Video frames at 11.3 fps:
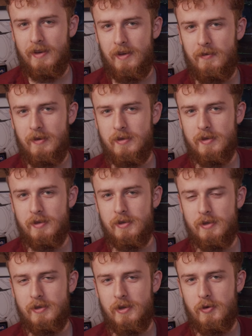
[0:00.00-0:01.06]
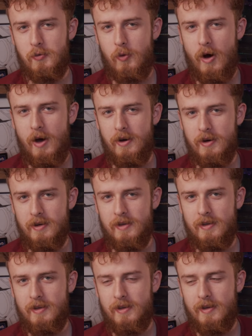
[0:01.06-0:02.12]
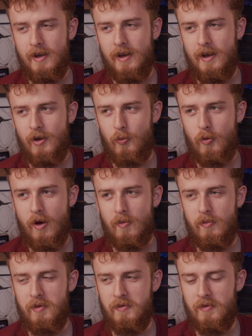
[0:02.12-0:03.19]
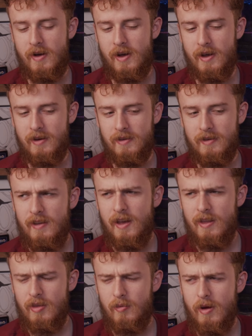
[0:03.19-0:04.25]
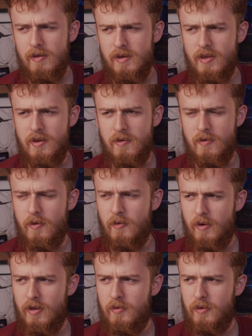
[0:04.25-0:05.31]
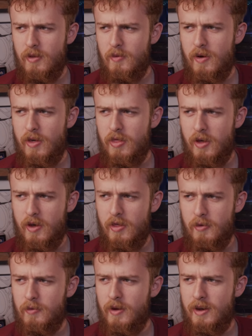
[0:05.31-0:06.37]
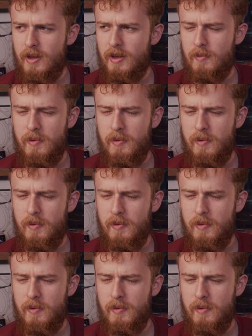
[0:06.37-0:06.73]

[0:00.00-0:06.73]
If it's just distilled water, it's probably fine. Yeah, this probably isn't a really well thought through idea,